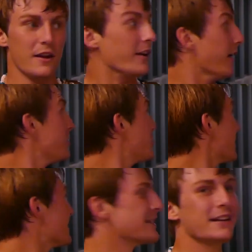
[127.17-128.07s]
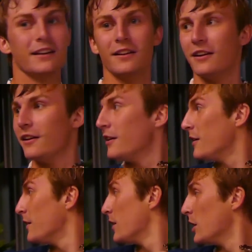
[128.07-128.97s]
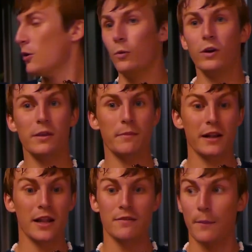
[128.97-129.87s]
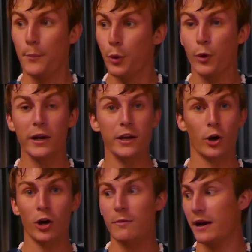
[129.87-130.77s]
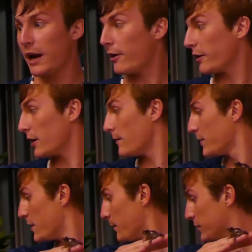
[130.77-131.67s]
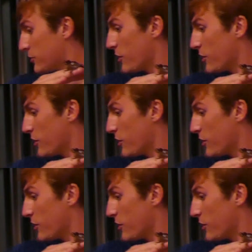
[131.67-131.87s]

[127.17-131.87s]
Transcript: as you can see, we're in the middle of a pretty urban area, but there's